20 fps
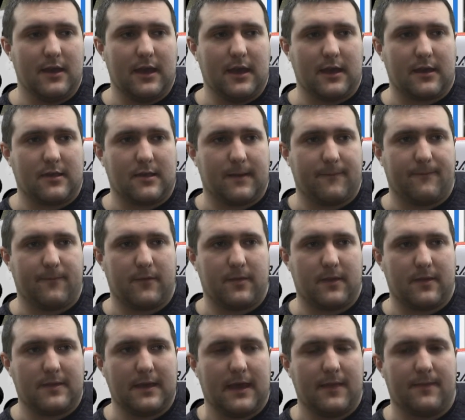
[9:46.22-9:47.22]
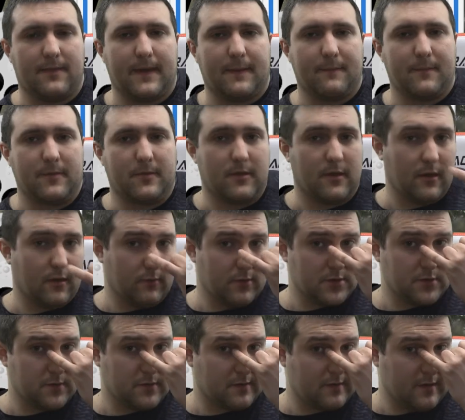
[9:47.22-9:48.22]
except for the 10th episode,
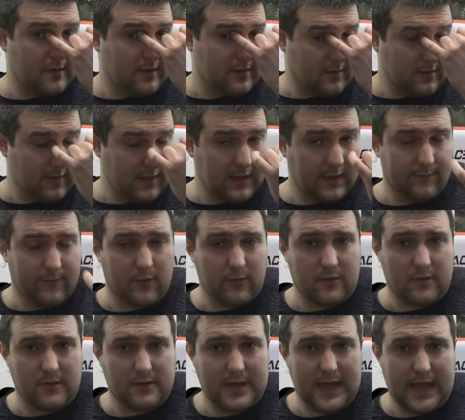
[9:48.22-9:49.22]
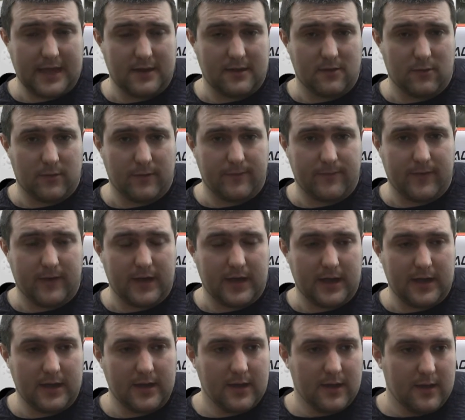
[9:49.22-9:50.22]
which was the Link versus Ganondorf
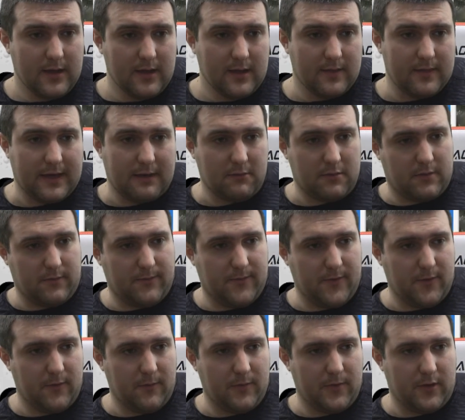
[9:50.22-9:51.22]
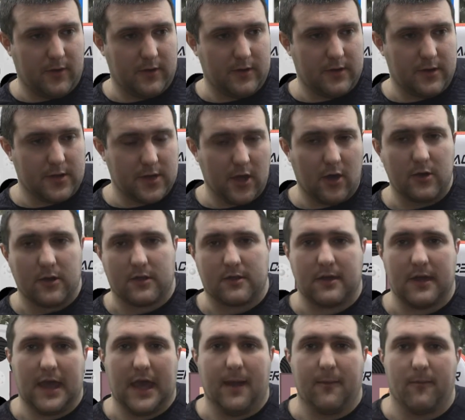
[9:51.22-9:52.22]
fight. That was filmed on Dakota's
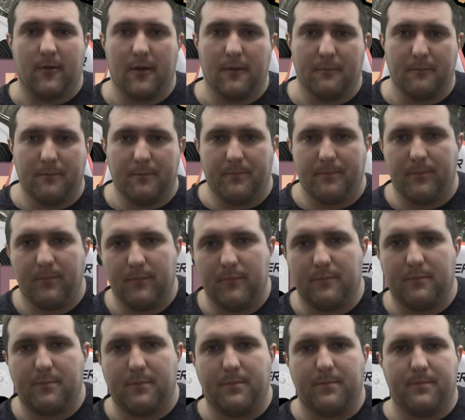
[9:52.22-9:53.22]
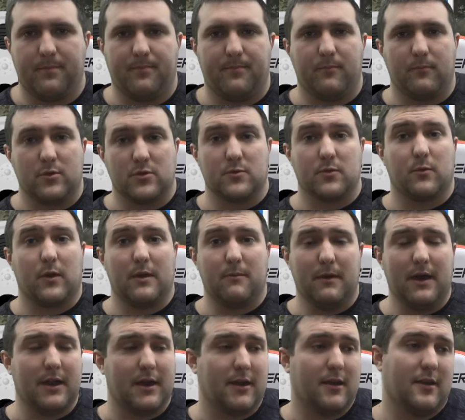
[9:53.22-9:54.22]
camera, which was way
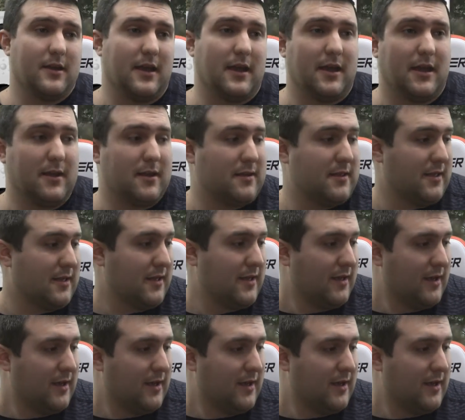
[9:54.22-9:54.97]
better. And,